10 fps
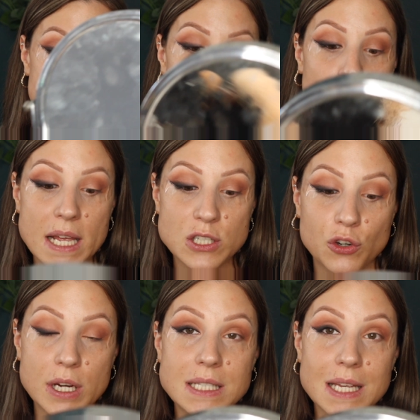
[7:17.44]
is a lot less
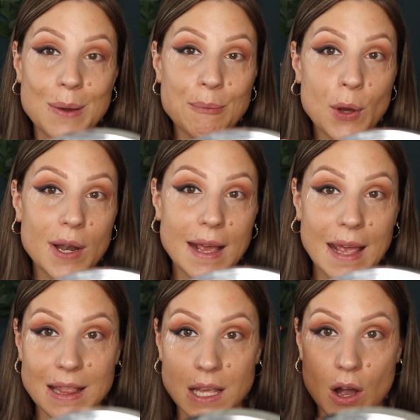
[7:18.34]
creasing and pulling
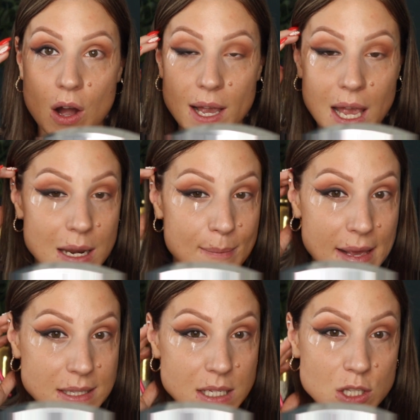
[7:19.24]
in the eye, and it
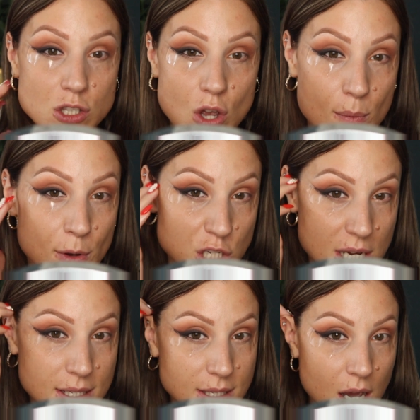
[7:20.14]
makes it so much
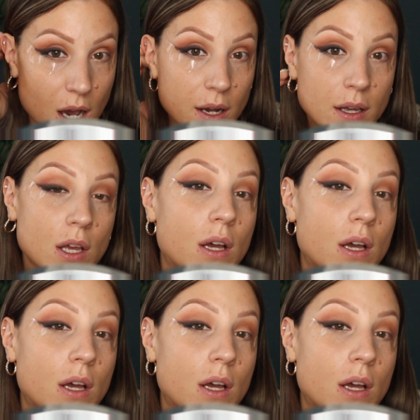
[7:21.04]
easier